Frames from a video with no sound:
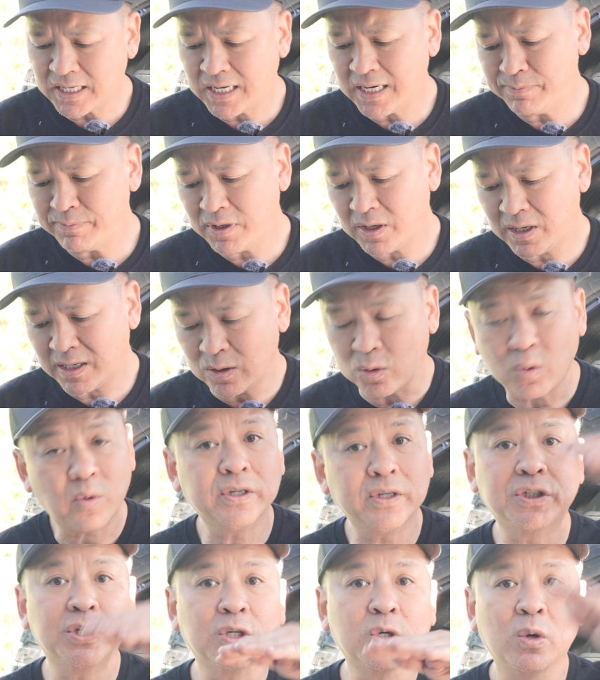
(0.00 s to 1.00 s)
I'm not
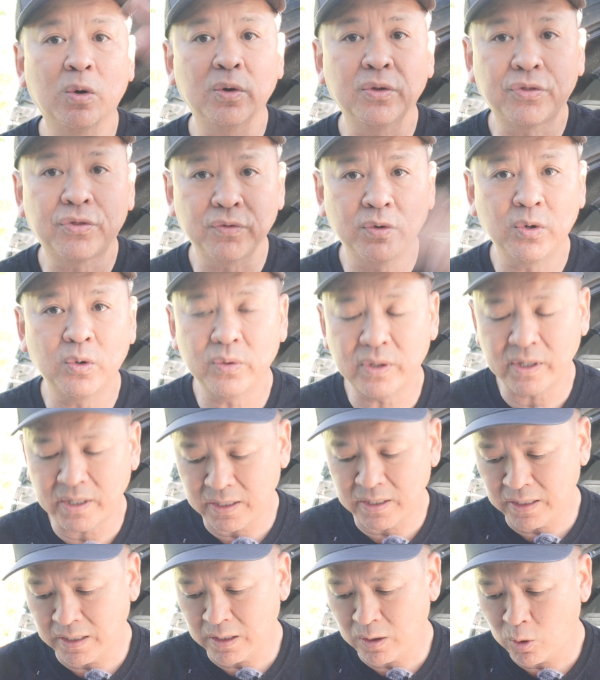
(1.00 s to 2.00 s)
going to go through
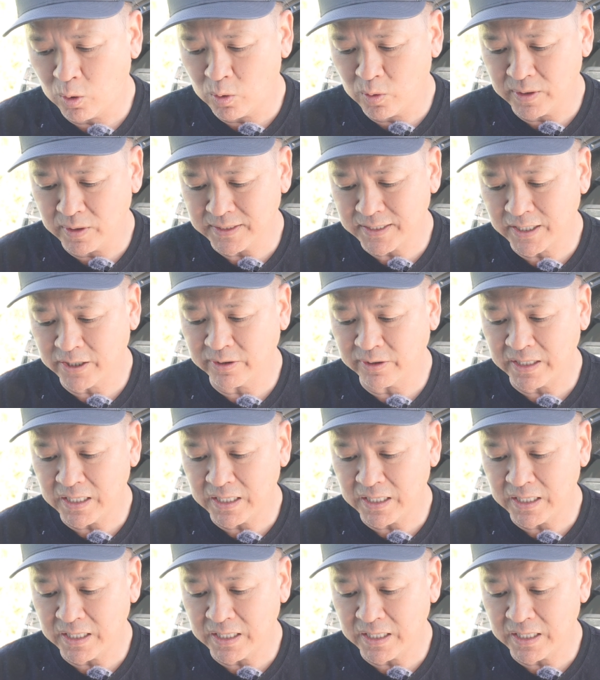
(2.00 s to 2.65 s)
the whole entire